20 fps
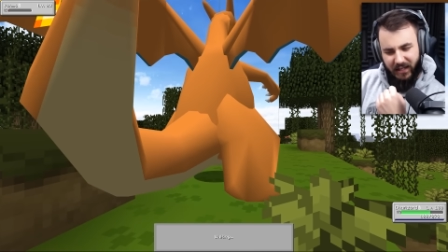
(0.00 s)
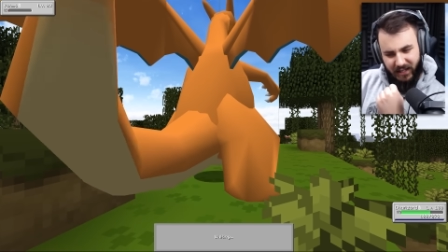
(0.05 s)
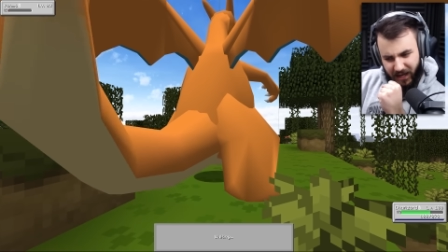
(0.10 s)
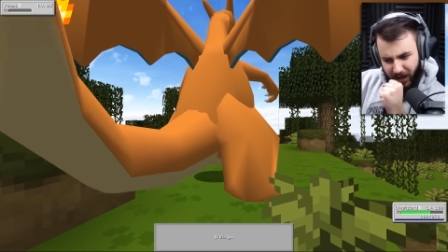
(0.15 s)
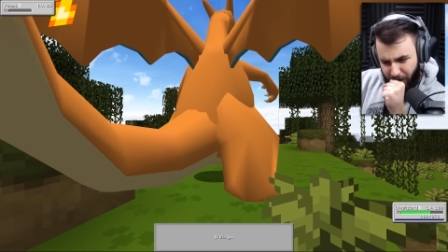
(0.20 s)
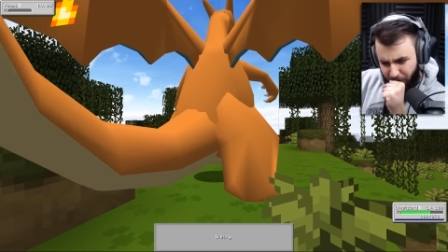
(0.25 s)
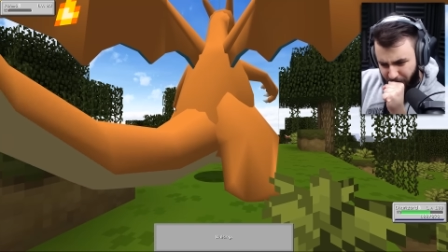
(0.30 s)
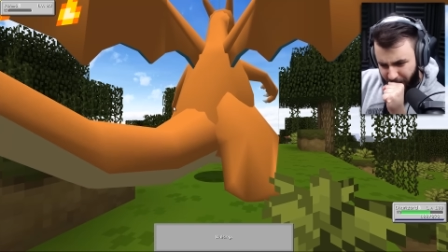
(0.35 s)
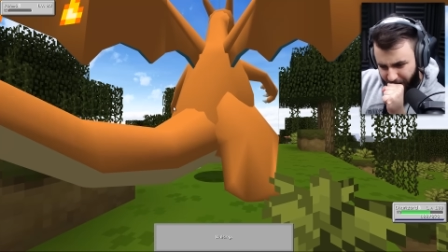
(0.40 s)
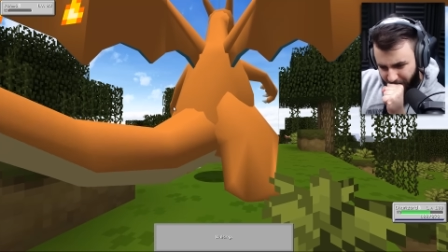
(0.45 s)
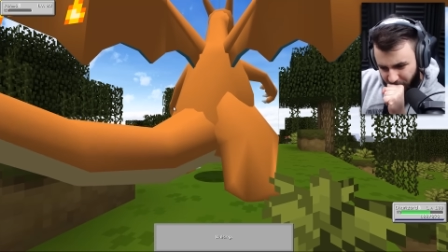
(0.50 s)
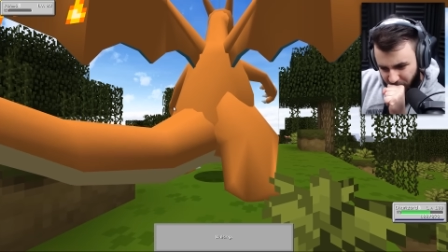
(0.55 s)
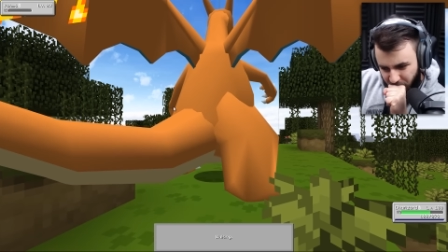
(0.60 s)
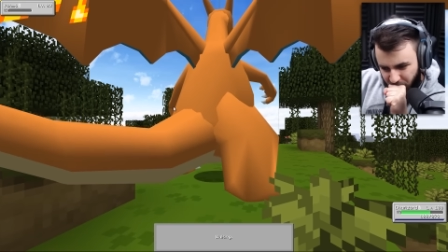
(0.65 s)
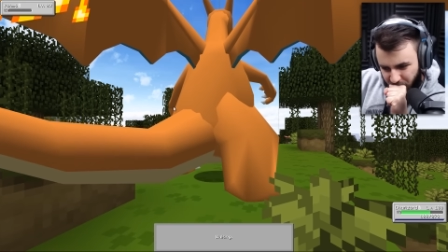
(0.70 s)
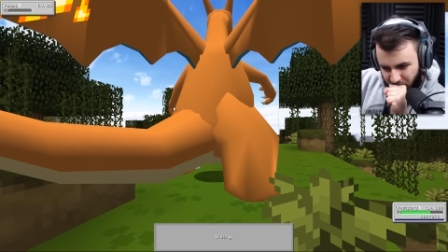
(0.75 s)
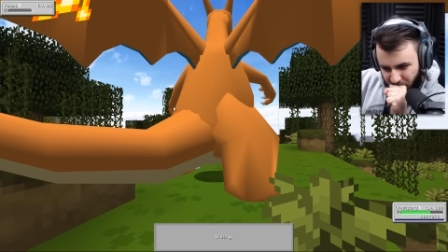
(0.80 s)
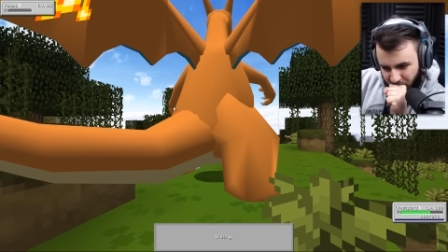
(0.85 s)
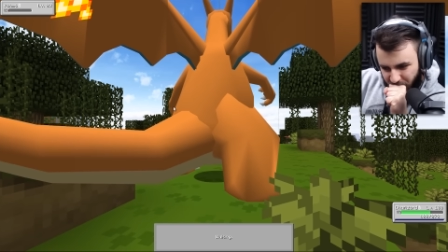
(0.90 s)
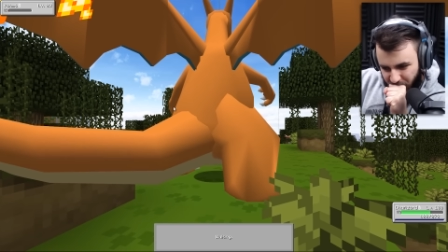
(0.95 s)
Come on.
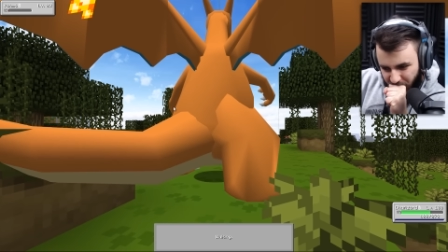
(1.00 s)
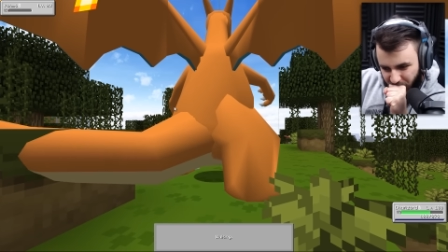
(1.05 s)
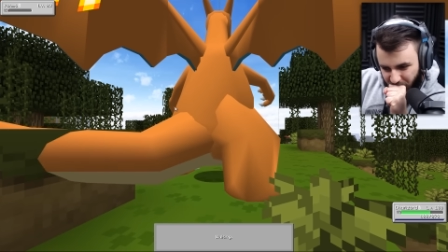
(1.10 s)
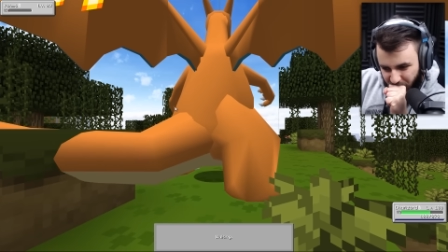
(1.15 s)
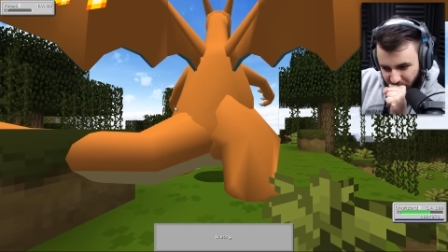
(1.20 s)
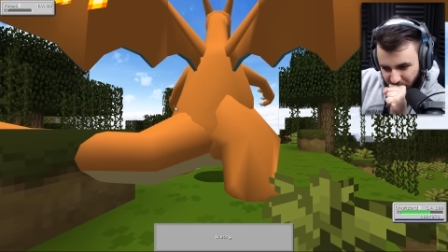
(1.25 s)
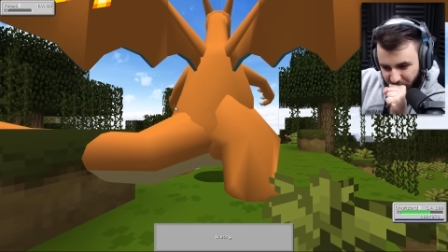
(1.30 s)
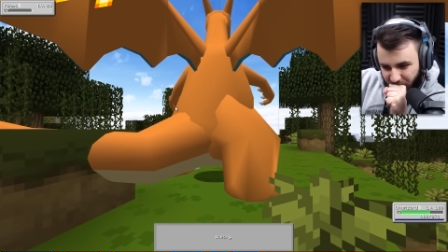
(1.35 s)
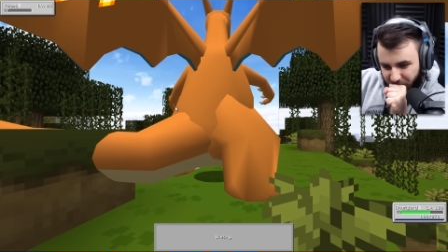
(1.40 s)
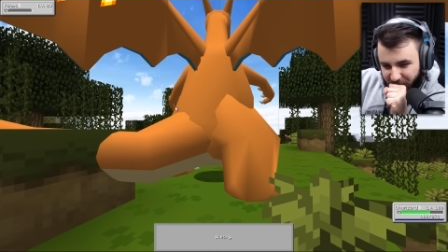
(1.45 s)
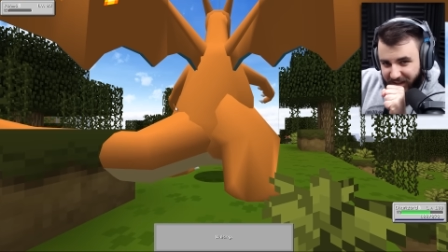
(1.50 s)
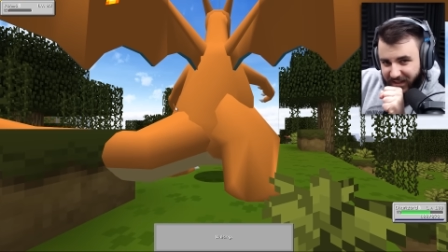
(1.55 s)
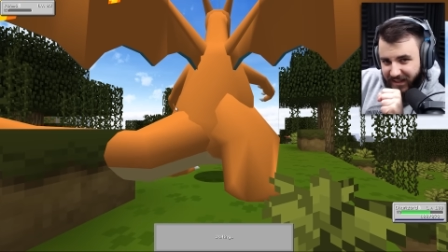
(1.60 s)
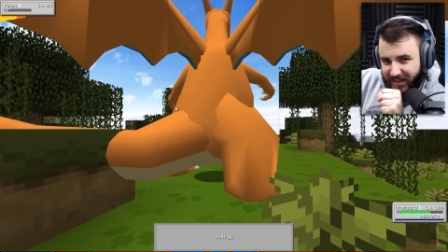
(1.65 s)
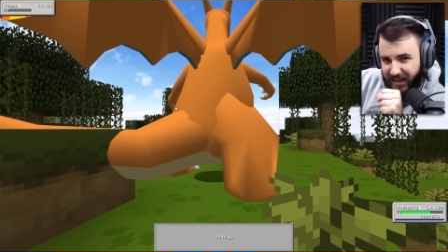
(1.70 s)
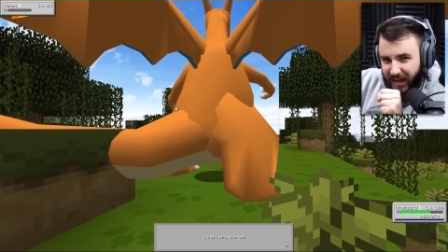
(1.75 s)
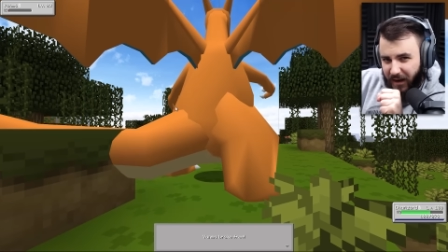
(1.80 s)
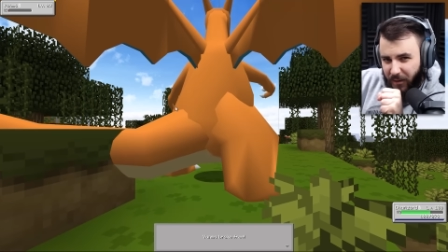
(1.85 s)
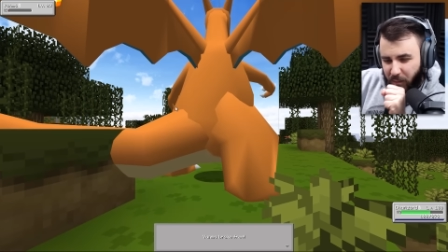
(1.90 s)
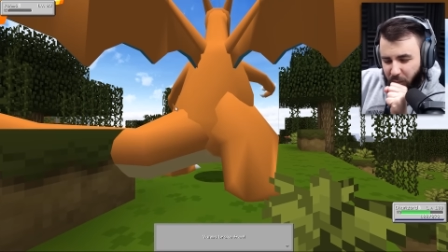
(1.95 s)
This is
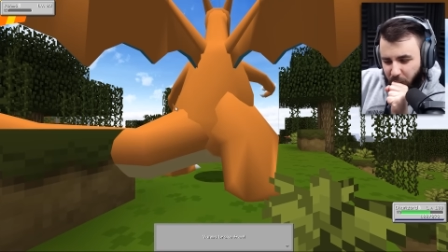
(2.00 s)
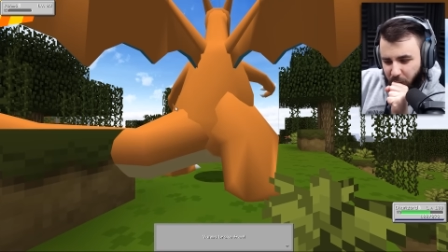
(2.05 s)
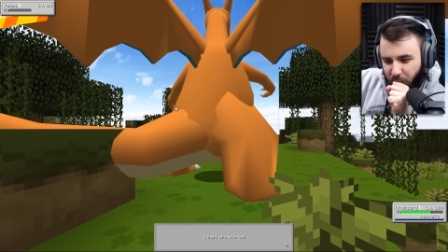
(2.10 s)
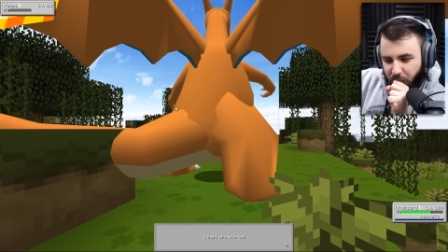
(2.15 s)
it.